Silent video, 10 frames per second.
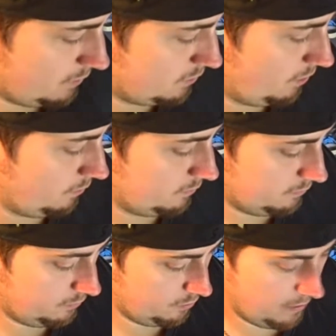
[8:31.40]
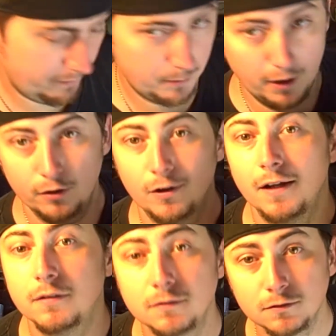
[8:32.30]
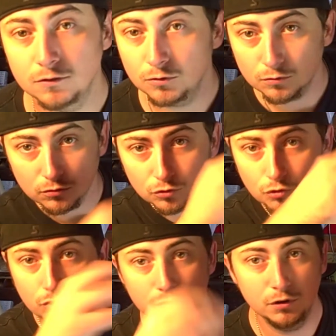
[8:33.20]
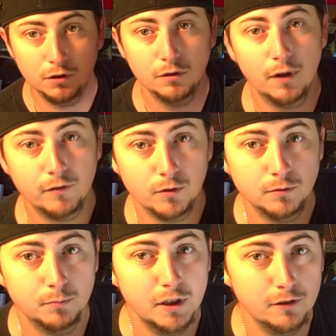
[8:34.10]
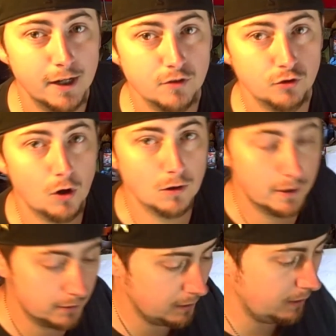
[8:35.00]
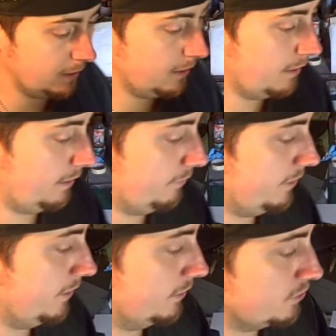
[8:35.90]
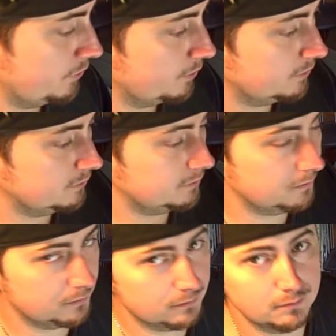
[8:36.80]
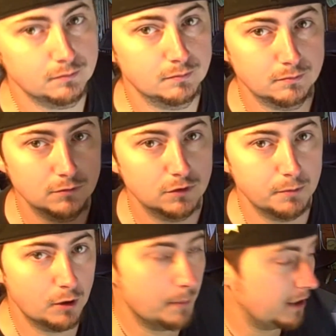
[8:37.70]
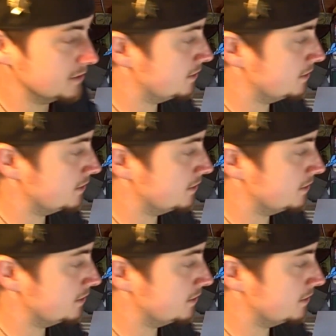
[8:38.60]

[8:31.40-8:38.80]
So you don't have to be you don't have to be great at drawing and everything to, you know, make a